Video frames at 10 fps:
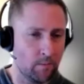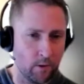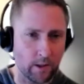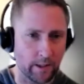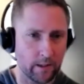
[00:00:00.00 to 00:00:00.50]

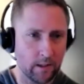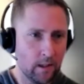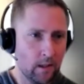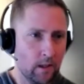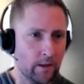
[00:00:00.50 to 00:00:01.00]
community,
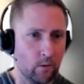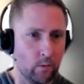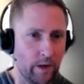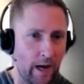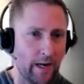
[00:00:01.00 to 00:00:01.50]

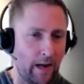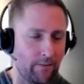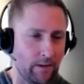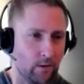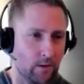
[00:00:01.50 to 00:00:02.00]
not
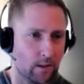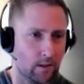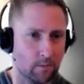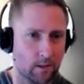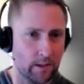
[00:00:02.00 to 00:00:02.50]
having those
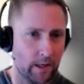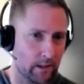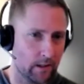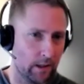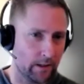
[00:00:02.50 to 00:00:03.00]
systems
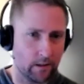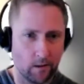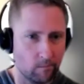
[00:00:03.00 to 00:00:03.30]
connected, like,